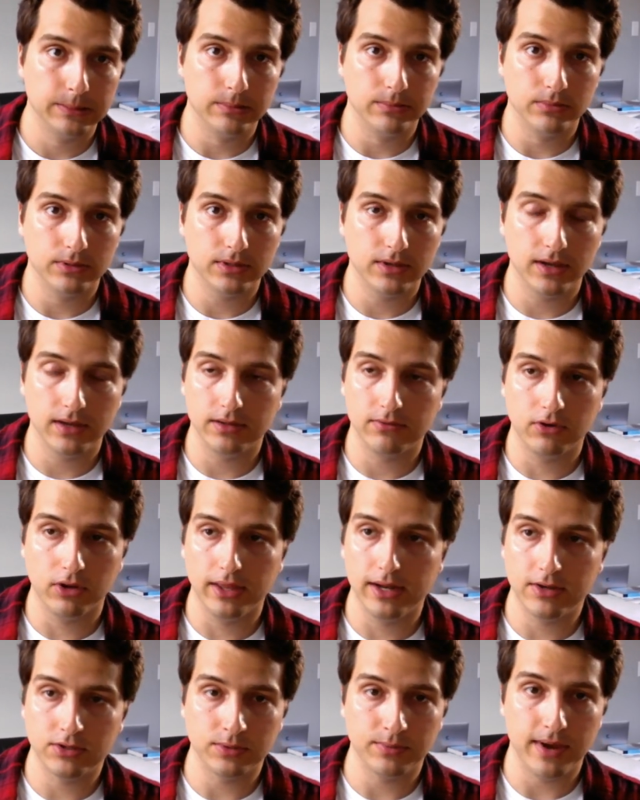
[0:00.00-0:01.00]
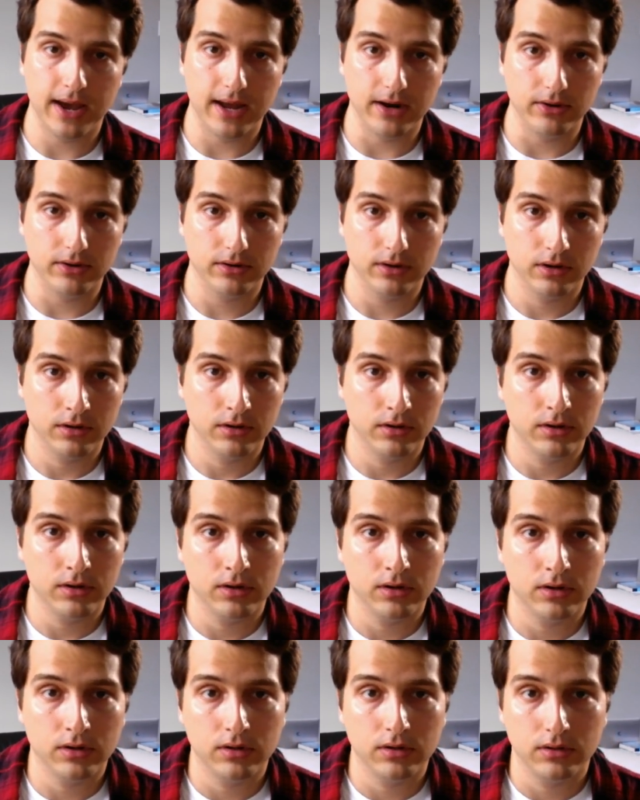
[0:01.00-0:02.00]
It really doesn't matter.
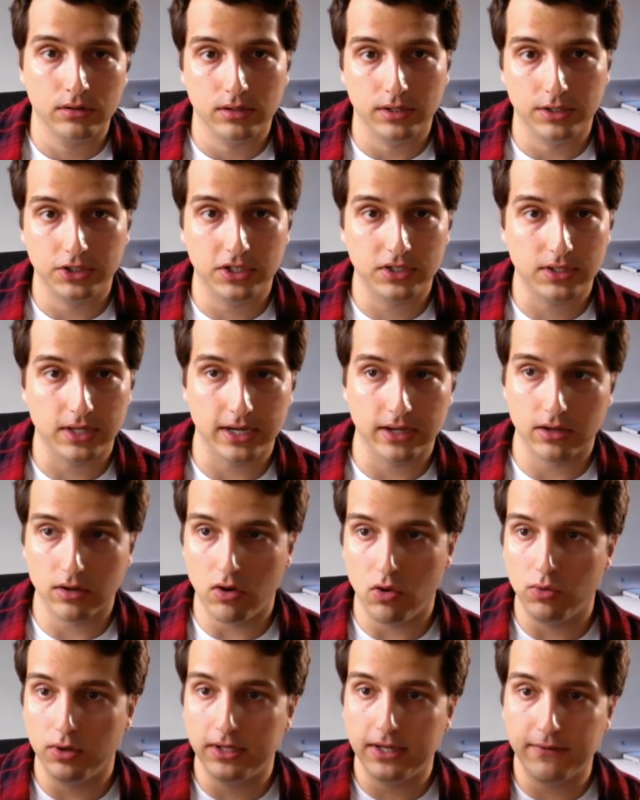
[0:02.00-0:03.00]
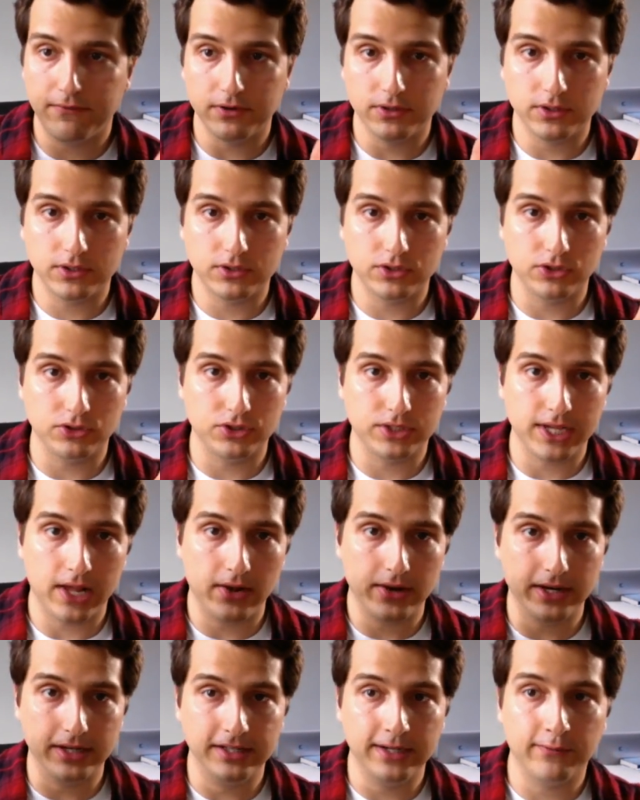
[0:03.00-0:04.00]
It's just like the only difference is you're
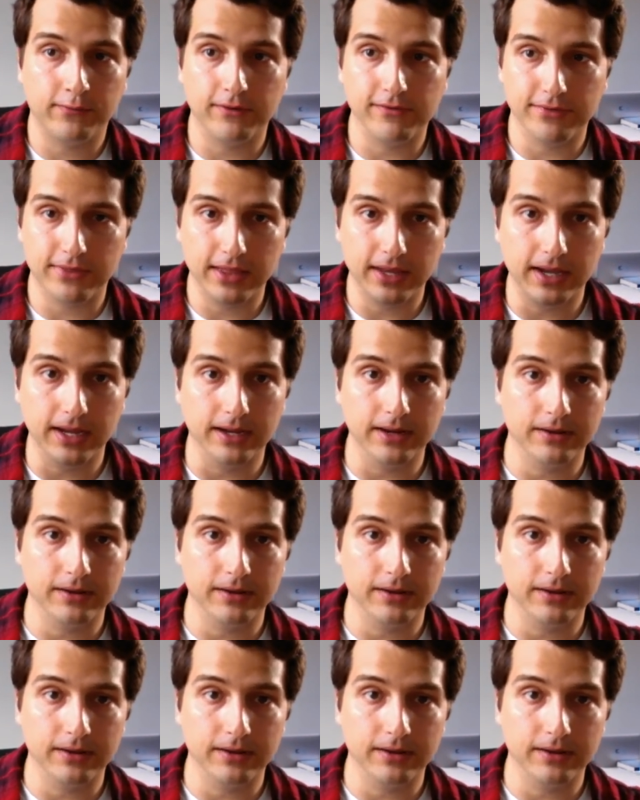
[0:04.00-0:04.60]
selling a different thing.